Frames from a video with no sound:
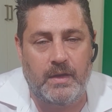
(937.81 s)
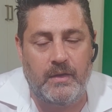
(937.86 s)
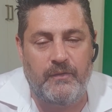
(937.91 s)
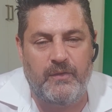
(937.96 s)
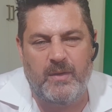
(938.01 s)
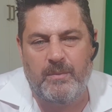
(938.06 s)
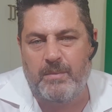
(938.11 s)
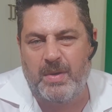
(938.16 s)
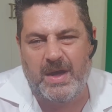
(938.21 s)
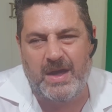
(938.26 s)

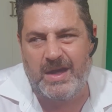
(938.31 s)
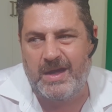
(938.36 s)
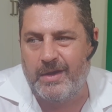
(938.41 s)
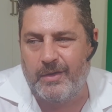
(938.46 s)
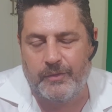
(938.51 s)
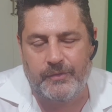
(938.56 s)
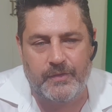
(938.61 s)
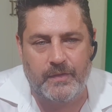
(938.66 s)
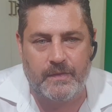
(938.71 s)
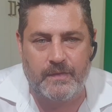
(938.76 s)
If you pay,
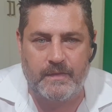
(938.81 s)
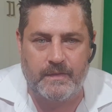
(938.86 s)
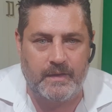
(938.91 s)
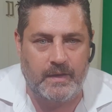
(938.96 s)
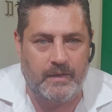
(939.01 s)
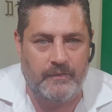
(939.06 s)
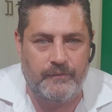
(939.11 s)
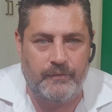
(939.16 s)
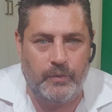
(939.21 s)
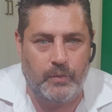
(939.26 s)
I'll just
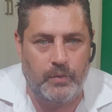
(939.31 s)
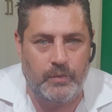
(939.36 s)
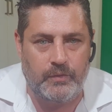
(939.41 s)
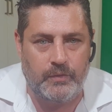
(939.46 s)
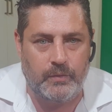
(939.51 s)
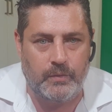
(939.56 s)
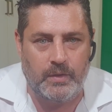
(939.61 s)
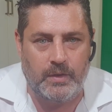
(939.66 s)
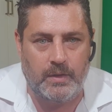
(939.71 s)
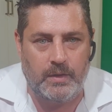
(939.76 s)
forward
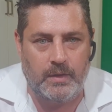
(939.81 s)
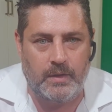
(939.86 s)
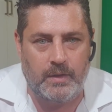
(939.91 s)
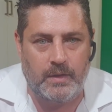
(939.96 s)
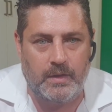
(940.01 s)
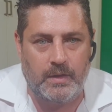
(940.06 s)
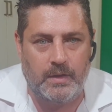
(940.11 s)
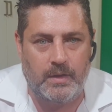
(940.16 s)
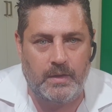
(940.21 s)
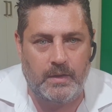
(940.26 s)
you
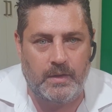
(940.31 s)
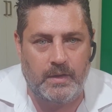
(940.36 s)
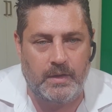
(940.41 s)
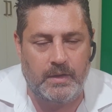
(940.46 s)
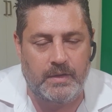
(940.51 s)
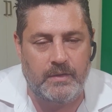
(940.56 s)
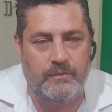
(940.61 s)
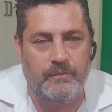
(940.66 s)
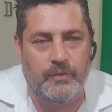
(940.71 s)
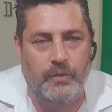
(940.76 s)

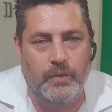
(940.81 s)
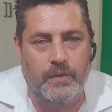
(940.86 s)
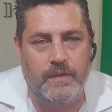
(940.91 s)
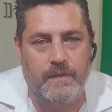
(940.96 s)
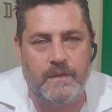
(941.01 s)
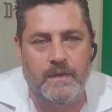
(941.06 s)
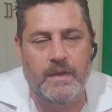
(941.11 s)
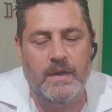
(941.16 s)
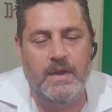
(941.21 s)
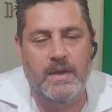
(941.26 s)
an
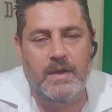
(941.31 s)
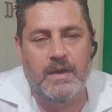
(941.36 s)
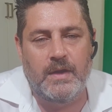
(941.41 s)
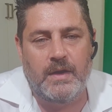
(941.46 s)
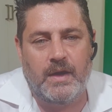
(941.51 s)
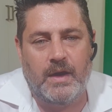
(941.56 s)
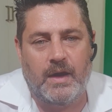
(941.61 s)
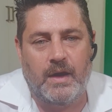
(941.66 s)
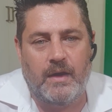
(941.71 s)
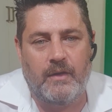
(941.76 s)
invoice
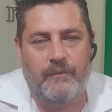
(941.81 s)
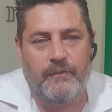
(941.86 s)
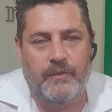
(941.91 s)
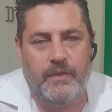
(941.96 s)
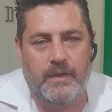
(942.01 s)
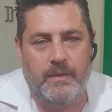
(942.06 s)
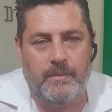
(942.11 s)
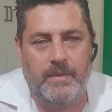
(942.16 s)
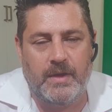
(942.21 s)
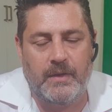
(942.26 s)
for
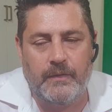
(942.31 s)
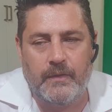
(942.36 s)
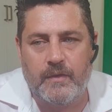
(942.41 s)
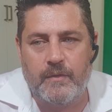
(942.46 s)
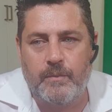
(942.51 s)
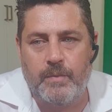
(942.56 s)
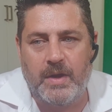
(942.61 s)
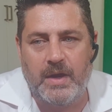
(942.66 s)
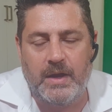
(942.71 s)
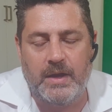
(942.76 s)
the amount that's
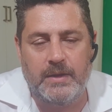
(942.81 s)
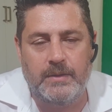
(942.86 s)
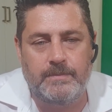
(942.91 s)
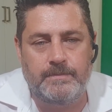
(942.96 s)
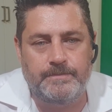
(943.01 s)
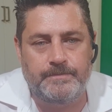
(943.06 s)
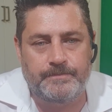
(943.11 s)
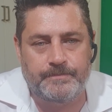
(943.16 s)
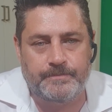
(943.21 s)
paid.